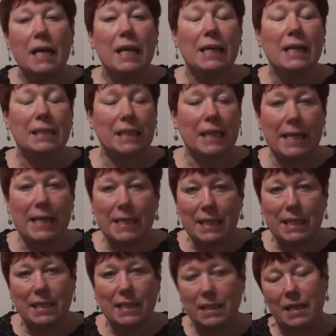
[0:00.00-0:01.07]
it's easy
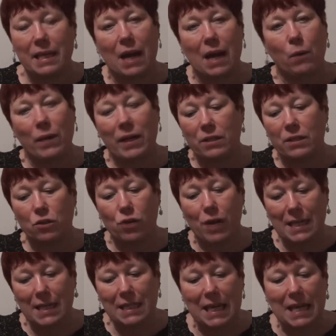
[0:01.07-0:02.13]
to see how we can
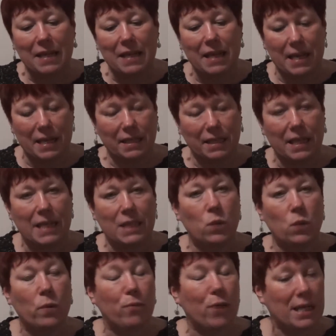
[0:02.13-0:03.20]
translate this into
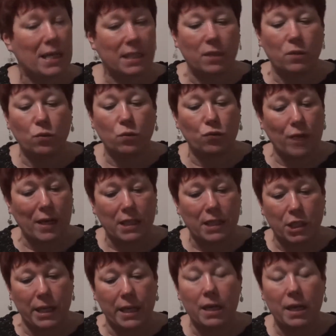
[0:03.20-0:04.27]
a practical
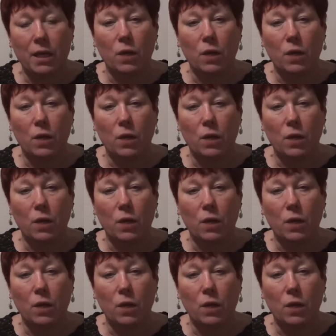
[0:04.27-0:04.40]
strategy